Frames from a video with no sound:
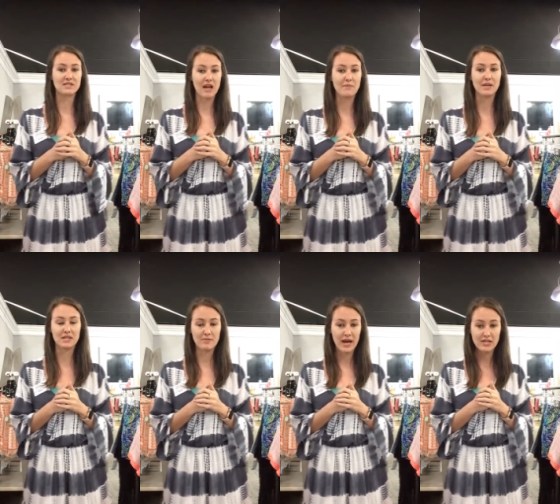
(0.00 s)
is coming
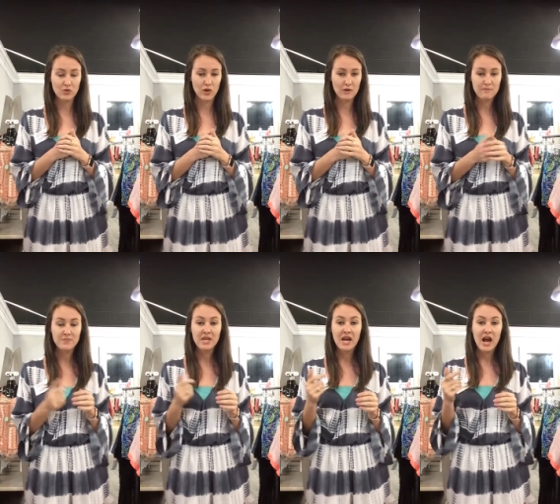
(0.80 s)
in the back door.
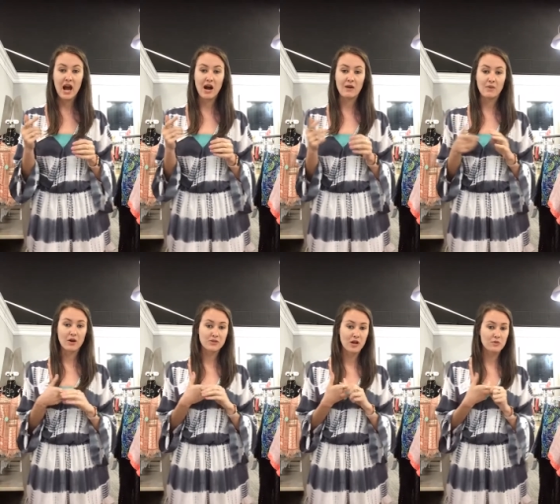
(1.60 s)
Um,
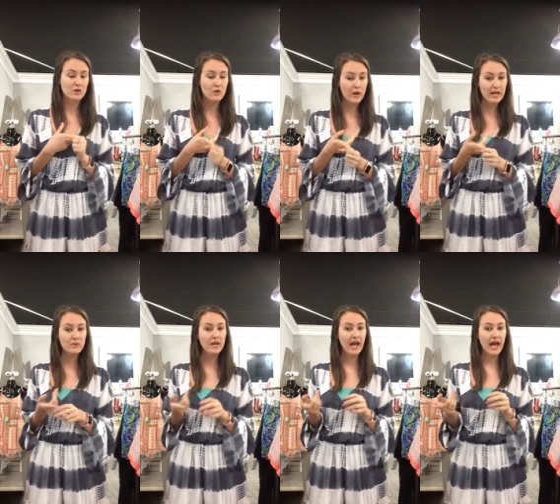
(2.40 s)
also, real quick,
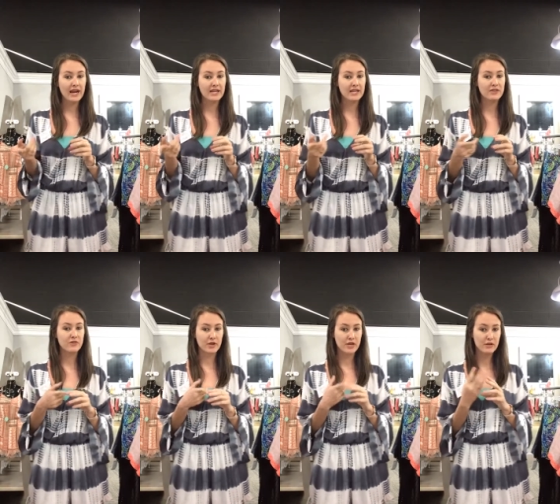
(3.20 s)
we added
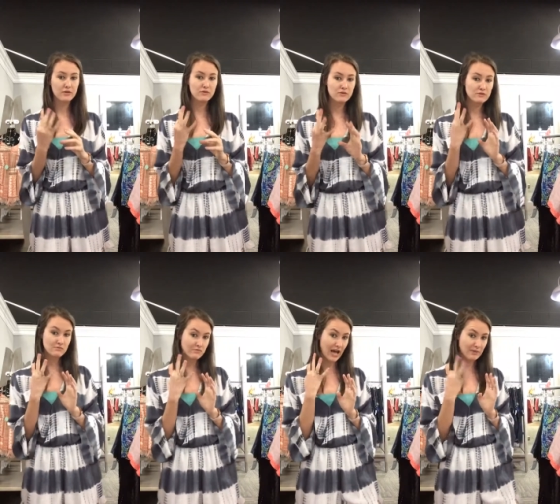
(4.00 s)
three new
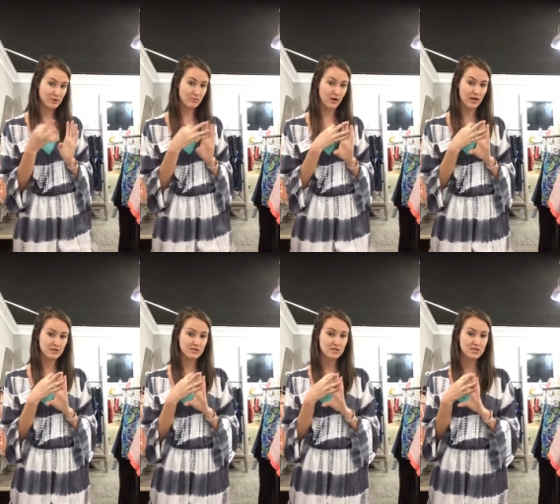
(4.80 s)
app
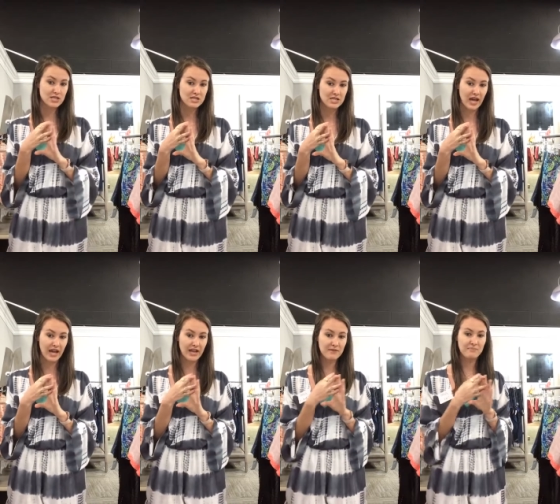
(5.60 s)
coupons
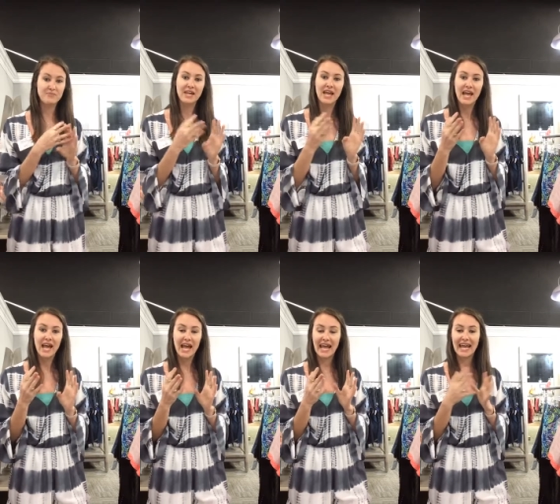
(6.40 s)
today.
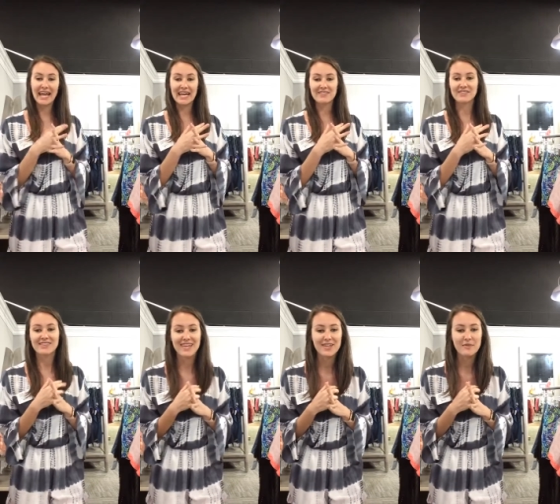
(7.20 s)
And
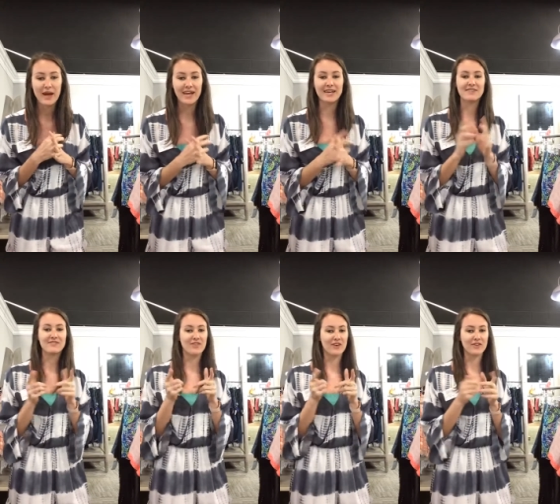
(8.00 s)
thank you, Megan.
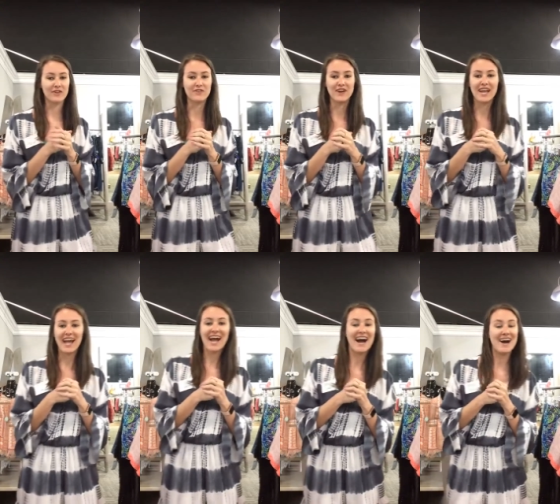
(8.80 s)
Love you.
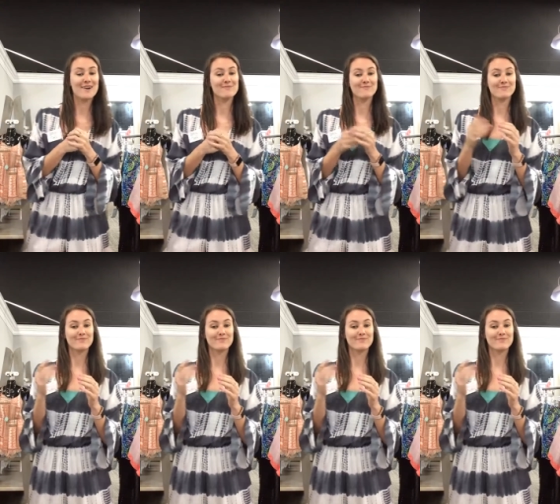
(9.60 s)
Um,